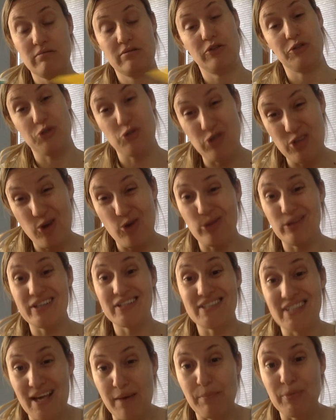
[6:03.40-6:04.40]
Those are the only
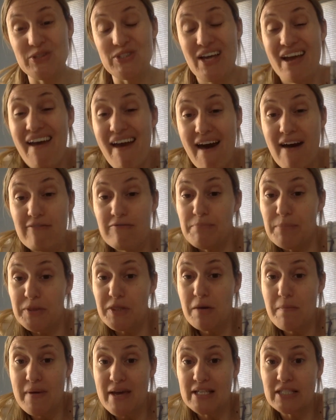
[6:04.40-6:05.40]
examples I have. But
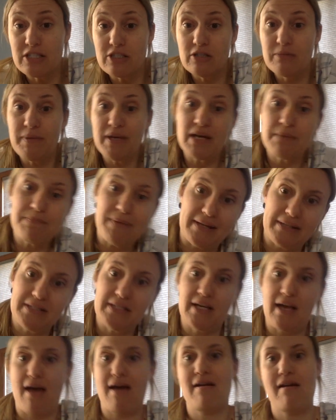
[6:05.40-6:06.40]
the base could be a
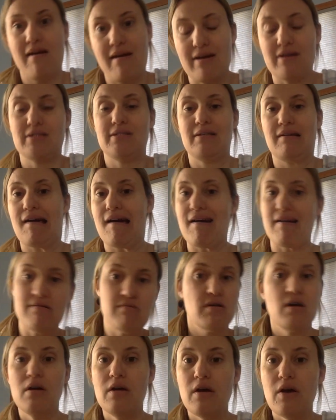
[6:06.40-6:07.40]
pentagon, a hexagon,
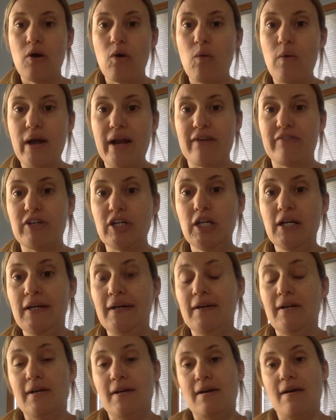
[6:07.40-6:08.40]
whatever.
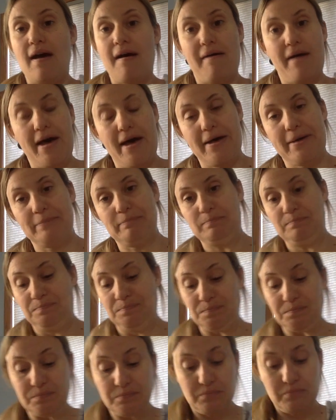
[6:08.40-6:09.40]

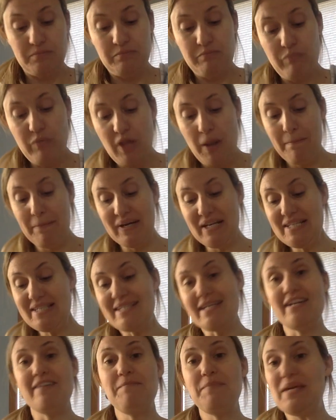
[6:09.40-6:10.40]
But
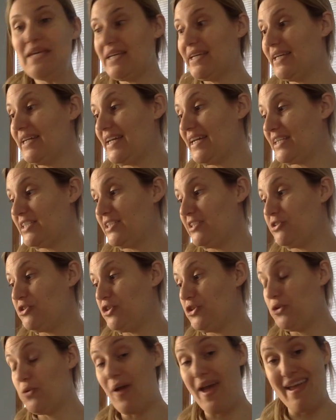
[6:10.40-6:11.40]
instead of being connected
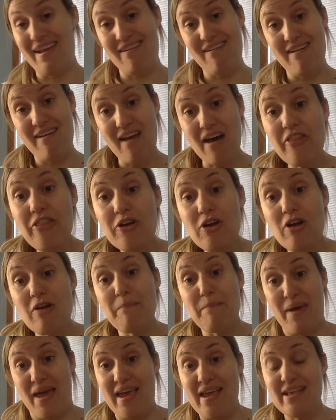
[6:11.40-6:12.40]
to another
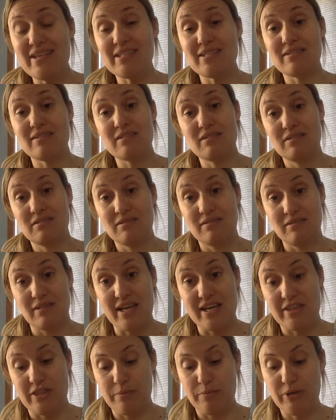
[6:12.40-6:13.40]
base,
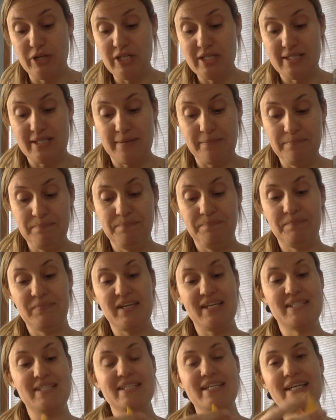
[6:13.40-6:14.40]
like the prism,
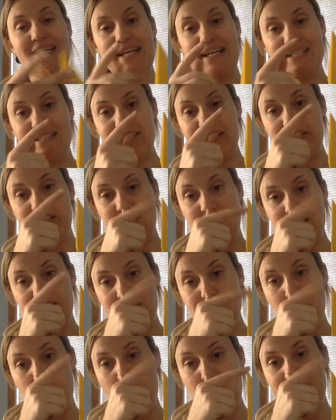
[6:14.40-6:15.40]
it's connected to this
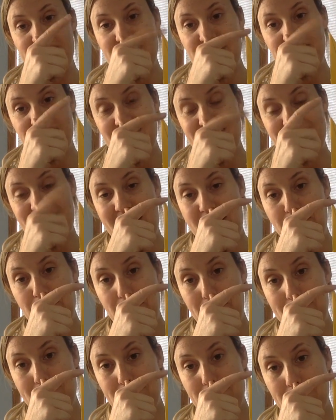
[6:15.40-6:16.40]
point at the top,
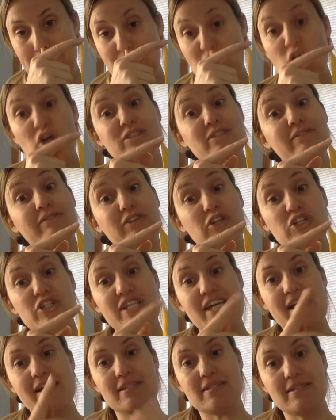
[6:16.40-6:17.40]
called the
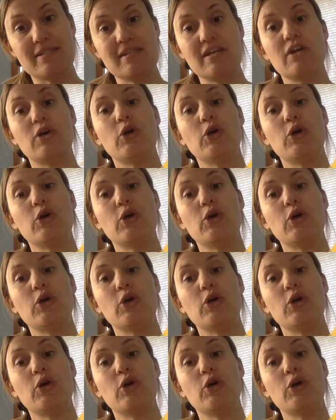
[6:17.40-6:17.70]
vertex.